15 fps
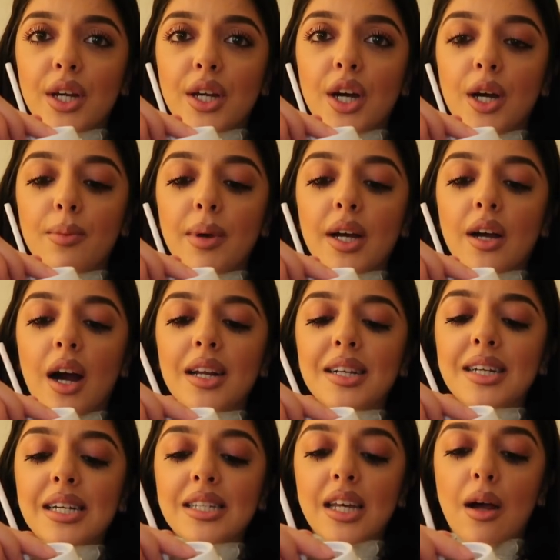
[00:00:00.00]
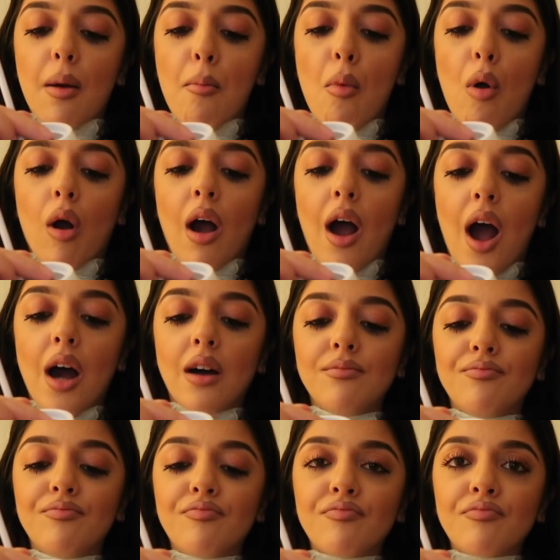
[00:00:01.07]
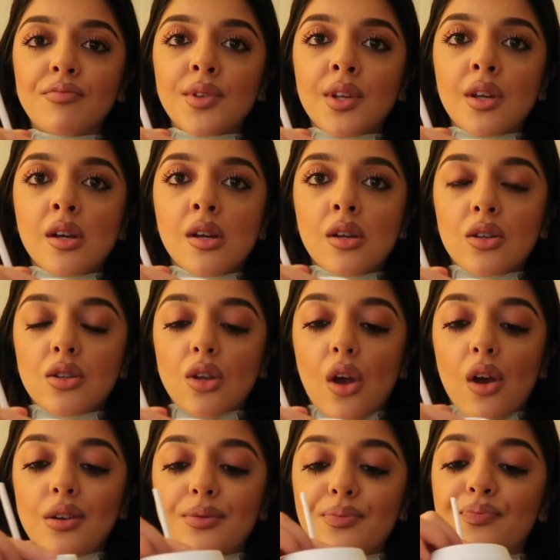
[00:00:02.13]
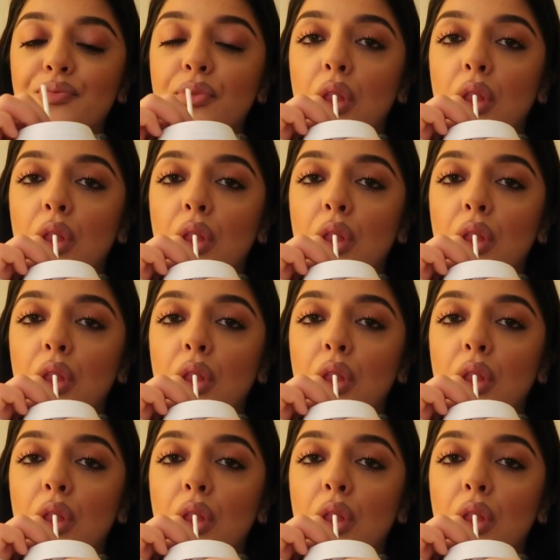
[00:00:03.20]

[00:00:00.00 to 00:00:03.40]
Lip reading: really good, but it kind of tastes like a mocha. So